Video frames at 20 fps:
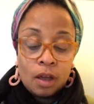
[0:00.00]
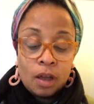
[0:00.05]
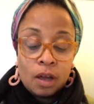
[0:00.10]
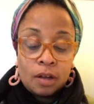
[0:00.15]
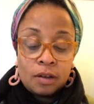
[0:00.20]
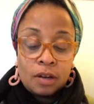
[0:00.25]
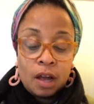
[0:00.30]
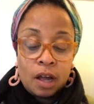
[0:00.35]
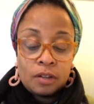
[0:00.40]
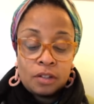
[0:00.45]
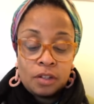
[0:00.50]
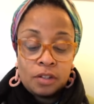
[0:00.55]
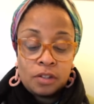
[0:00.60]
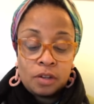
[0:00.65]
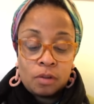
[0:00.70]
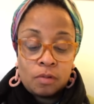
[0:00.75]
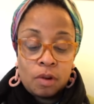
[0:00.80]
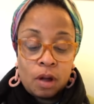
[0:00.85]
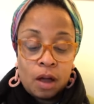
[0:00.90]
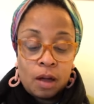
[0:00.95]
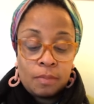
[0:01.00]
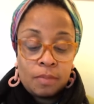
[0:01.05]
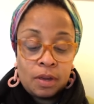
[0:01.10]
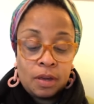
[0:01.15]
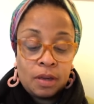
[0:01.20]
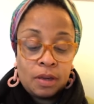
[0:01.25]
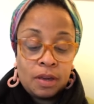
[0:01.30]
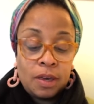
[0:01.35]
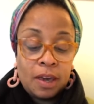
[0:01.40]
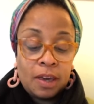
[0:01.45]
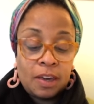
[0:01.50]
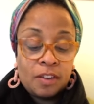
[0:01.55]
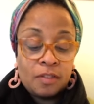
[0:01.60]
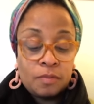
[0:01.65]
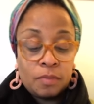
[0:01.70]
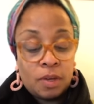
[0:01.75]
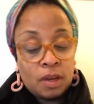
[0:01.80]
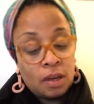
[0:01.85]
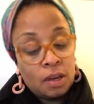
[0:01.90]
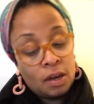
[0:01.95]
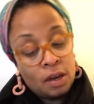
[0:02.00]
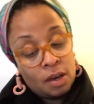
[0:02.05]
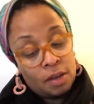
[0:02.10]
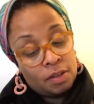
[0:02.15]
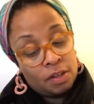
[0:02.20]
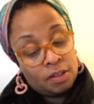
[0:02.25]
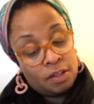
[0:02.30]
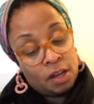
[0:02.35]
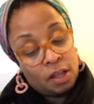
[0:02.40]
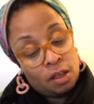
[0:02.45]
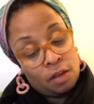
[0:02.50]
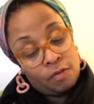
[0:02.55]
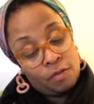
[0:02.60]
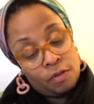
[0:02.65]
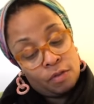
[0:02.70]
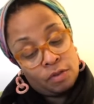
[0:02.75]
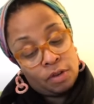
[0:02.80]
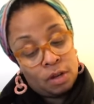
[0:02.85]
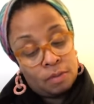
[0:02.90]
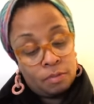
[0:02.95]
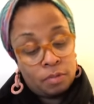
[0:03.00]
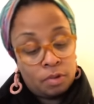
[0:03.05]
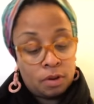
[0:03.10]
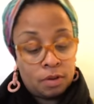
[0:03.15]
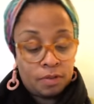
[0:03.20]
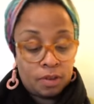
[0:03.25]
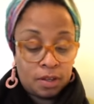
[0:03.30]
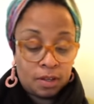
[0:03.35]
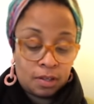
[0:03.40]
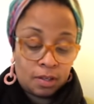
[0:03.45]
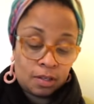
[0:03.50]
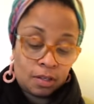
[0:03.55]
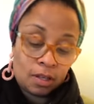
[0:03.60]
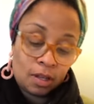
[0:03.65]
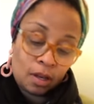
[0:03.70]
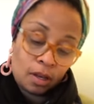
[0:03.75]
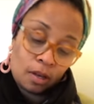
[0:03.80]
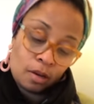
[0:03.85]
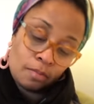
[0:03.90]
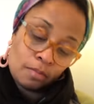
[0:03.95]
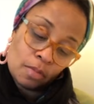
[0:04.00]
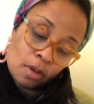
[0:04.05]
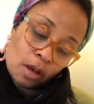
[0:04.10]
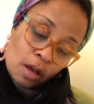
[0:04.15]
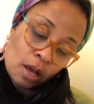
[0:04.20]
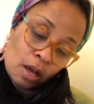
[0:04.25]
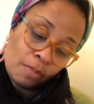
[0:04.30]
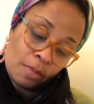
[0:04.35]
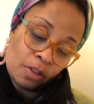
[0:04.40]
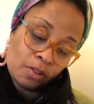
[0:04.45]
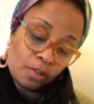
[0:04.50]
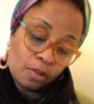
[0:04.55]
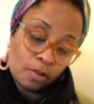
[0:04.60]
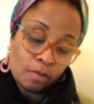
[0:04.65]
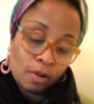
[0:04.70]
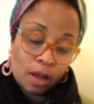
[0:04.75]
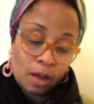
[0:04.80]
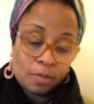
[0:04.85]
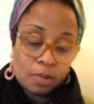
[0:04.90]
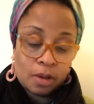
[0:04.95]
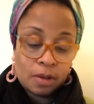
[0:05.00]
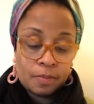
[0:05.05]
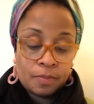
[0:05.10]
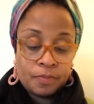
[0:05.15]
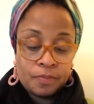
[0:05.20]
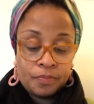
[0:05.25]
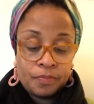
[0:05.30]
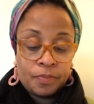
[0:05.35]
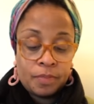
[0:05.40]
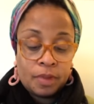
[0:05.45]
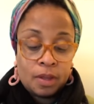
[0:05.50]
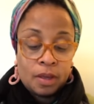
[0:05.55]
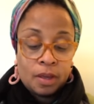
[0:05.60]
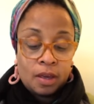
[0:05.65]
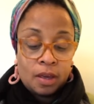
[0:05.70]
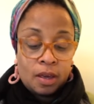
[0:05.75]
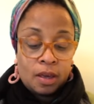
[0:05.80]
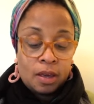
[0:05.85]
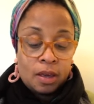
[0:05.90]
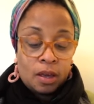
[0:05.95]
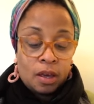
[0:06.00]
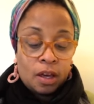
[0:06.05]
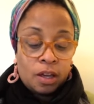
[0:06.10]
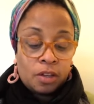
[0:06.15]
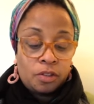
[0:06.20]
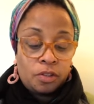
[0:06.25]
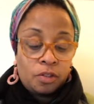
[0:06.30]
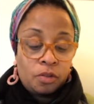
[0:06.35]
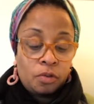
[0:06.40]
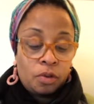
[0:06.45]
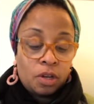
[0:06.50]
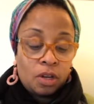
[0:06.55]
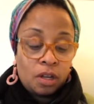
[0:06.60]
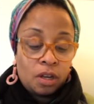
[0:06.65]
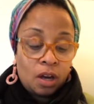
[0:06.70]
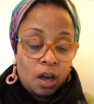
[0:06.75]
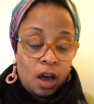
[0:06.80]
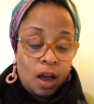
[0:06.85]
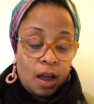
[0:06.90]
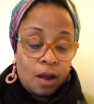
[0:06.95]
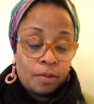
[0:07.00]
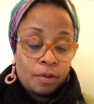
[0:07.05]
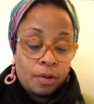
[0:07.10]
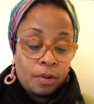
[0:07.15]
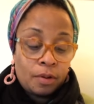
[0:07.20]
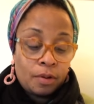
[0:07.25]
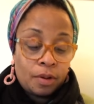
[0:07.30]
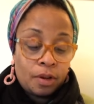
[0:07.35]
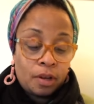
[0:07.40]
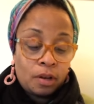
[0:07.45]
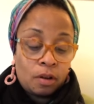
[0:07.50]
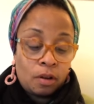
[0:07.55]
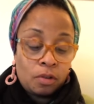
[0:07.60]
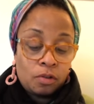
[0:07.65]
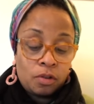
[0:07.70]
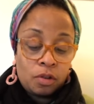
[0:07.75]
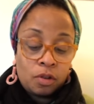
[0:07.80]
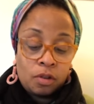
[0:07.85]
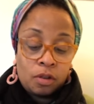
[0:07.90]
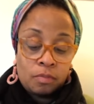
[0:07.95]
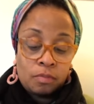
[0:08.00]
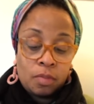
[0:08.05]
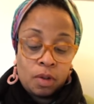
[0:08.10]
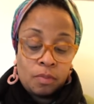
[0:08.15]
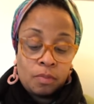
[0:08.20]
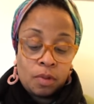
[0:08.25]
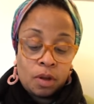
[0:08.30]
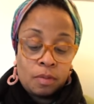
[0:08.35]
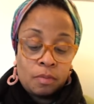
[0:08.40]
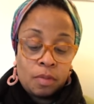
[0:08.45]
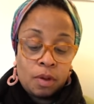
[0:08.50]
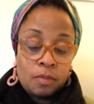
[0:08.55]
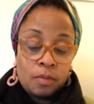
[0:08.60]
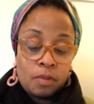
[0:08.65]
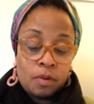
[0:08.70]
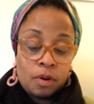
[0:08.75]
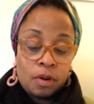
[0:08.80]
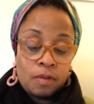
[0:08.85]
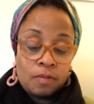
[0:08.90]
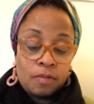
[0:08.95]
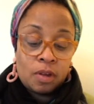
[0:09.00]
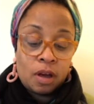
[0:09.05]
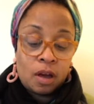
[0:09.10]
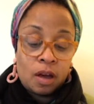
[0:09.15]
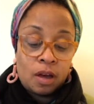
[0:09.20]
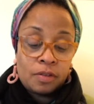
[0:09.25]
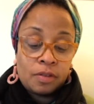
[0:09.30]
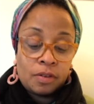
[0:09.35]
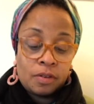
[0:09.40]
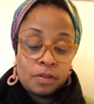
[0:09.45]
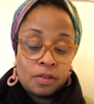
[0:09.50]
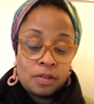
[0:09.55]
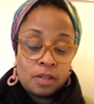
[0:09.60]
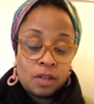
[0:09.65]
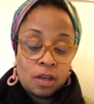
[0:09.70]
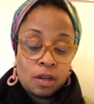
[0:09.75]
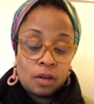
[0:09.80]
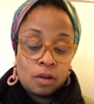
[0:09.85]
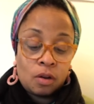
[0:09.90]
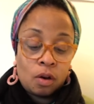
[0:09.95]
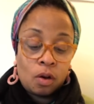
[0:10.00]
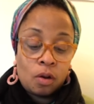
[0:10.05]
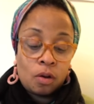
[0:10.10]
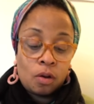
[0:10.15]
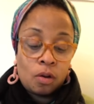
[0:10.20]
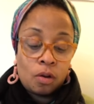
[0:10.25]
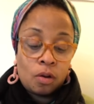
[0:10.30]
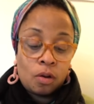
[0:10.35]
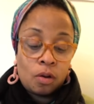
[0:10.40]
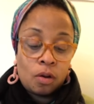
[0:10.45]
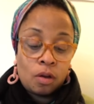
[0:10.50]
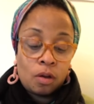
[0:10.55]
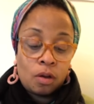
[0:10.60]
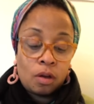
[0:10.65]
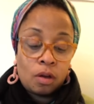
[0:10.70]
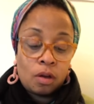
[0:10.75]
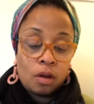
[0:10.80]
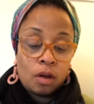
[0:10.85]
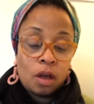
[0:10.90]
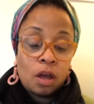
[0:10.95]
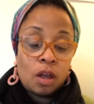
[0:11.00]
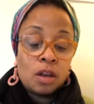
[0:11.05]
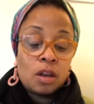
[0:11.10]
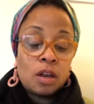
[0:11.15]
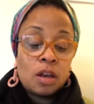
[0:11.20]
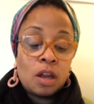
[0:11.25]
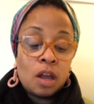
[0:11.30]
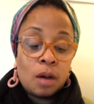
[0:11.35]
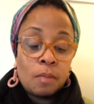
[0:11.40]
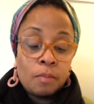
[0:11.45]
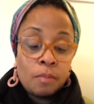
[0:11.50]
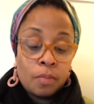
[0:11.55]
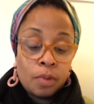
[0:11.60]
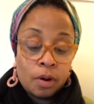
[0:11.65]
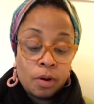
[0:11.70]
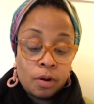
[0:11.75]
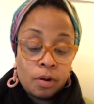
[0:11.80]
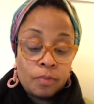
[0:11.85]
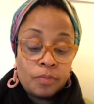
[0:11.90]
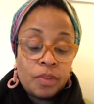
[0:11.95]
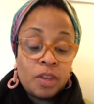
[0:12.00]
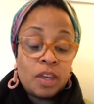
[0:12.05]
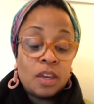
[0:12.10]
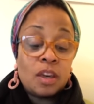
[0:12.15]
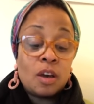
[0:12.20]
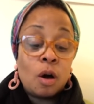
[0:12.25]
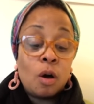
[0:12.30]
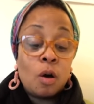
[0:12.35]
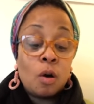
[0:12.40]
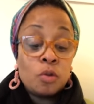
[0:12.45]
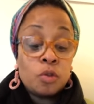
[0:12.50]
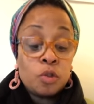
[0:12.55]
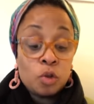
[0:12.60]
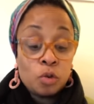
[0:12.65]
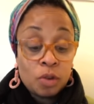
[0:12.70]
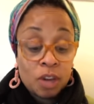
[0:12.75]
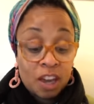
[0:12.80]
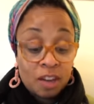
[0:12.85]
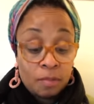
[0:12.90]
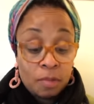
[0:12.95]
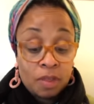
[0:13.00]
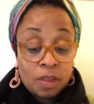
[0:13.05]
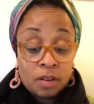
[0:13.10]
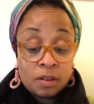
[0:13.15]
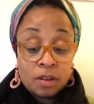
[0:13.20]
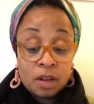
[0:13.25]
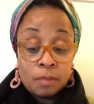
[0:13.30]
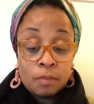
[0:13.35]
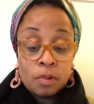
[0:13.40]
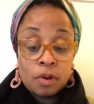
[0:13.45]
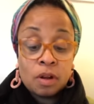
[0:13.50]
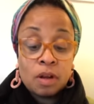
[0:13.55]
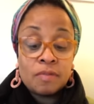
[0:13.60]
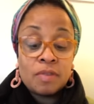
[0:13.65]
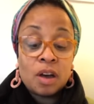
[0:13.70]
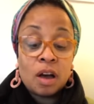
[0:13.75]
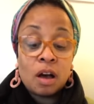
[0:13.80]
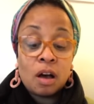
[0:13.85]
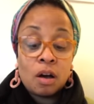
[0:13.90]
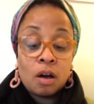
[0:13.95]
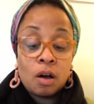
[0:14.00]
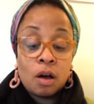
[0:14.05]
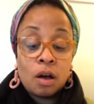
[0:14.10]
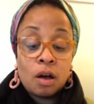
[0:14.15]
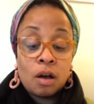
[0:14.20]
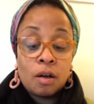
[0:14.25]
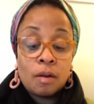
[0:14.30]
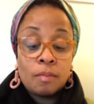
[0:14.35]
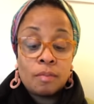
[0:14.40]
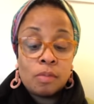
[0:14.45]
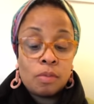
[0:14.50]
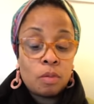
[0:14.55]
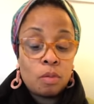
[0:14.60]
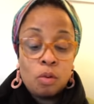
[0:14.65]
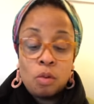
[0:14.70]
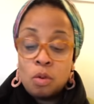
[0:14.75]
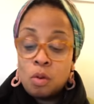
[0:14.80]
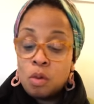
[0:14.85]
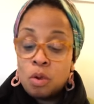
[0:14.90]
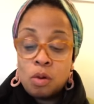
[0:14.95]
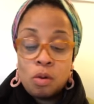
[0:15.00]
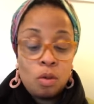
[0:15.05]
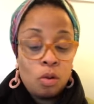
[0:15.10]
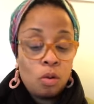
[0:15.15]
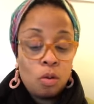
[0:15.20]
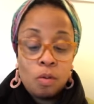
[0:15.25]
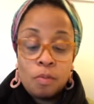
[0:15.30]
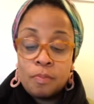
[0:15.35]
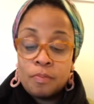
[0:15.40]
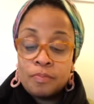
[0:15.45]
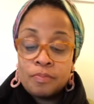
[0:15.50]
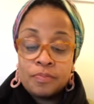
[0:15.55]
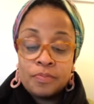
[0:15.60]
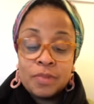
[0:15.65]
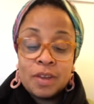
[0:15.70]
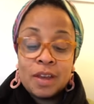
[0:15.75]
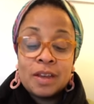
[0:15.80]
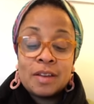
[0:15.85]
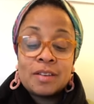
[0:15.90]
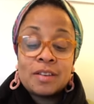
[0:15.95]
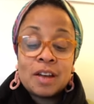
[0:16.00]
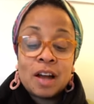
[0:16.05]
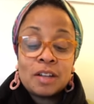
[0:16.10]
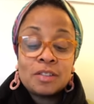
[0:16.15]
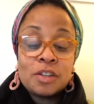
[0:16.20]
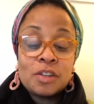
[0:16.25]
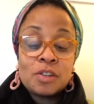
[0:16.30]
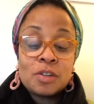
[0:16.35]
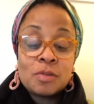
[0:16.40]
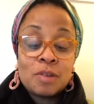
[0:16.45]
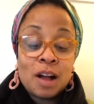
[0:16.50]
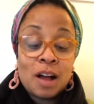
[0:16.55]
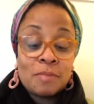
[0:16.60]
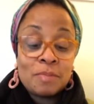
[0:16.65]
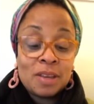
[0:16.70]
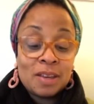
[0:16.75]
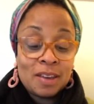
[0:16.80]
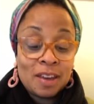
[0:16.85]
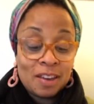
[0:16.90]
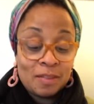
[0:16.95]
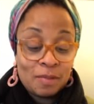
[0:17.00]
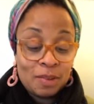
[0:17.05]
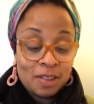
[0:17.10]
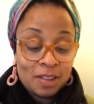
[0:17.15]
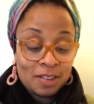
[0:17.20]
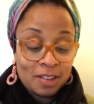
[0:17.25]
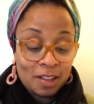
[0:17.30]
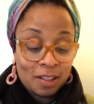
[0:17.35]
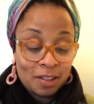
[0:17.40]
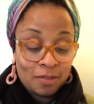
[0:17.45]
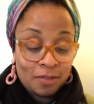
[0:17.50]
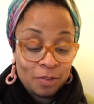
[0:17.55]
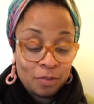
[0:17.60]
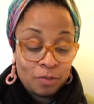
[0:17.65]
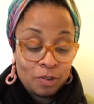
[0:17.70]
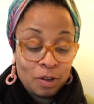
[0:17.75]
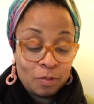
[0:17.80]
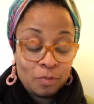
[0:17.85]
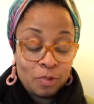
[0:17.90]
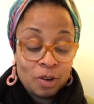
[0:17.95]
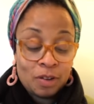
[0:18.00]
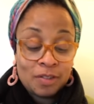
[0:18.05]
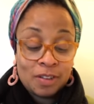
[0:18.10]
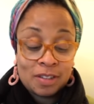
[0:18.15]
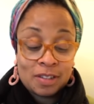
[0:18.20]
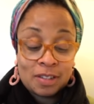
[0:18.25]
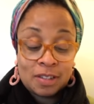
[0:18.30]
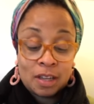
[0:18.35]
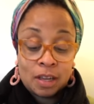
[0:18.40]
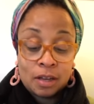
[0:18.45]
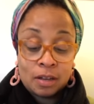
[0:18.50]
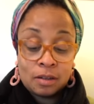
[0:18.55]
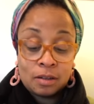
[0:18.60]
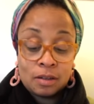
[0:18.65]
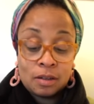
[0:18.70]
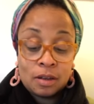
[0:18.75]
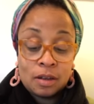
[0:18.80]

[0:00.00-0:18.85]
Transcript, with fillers: Dr. Sharabi gave me the telephone number of his son, Mohammed Sharabi, a student in Cairo, and also mem- a member of author's son. A number, he also gave me the number of the. Um, Dr. Sharabi gave me the telephone number of his son.